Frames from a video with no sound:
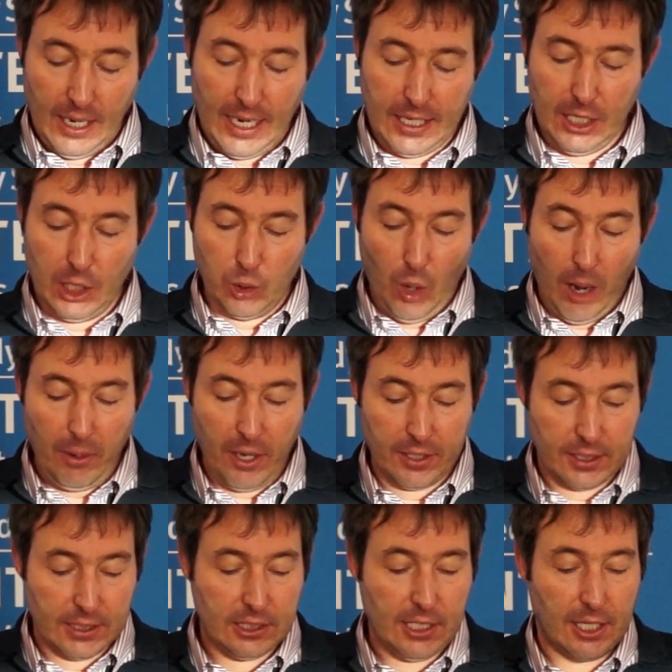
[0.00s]
Any
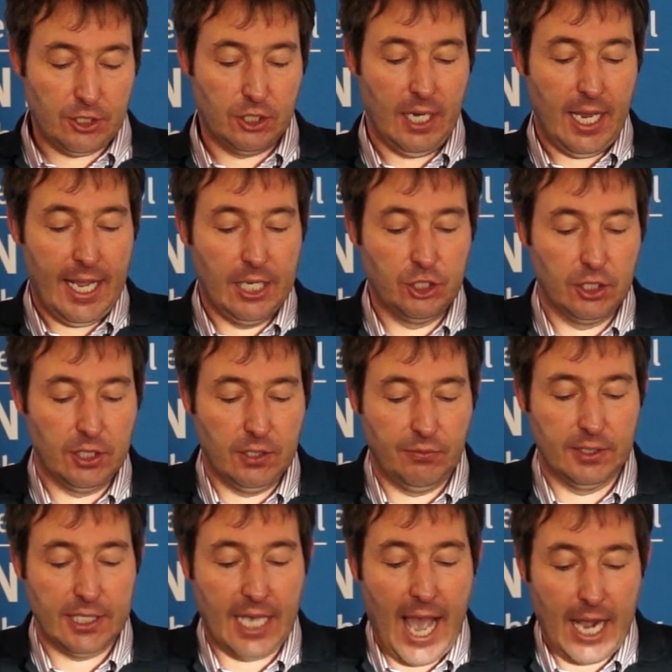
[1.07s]
robot is such an agent if
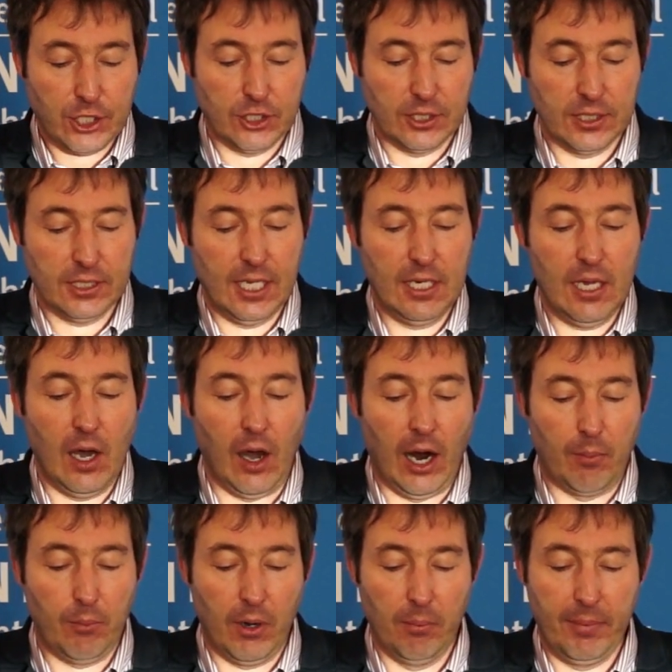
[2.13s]
its actions can
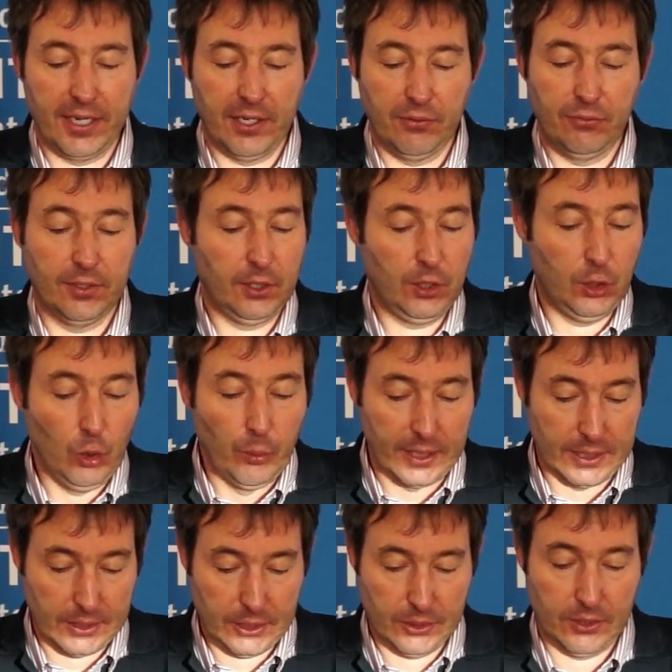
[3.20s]
harm or benefit humans.